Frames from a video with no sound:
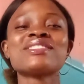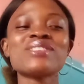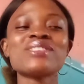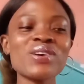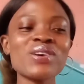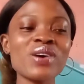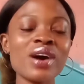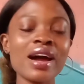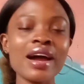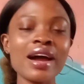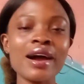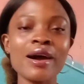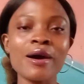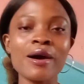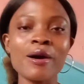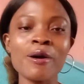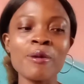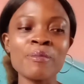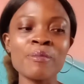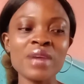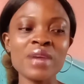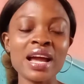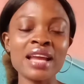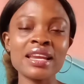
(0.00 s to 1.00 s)
So
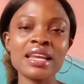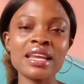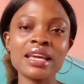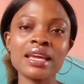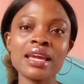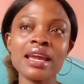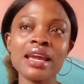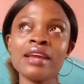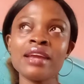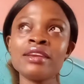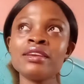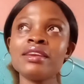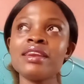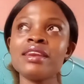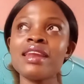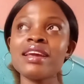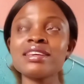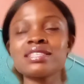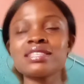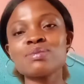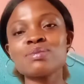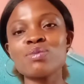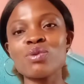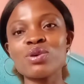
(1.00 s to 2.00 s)
and again,
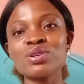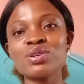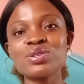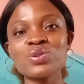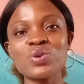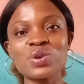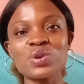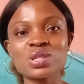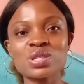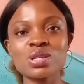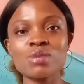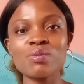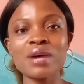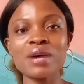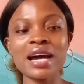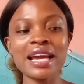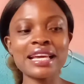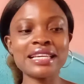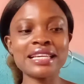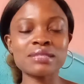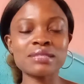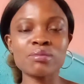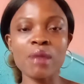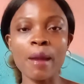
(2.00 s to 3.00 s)
next month,
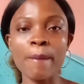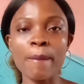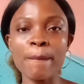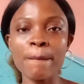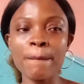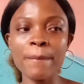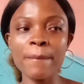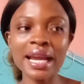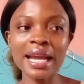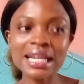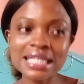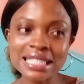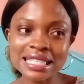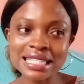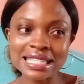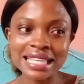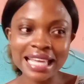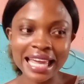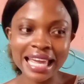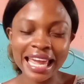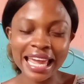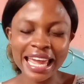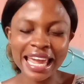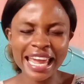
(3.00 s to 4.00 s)
October, is my
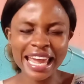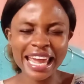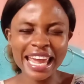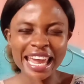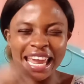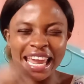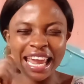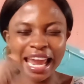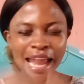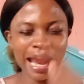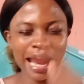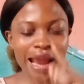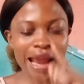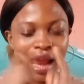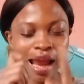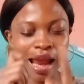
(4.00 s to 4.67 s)
birthday.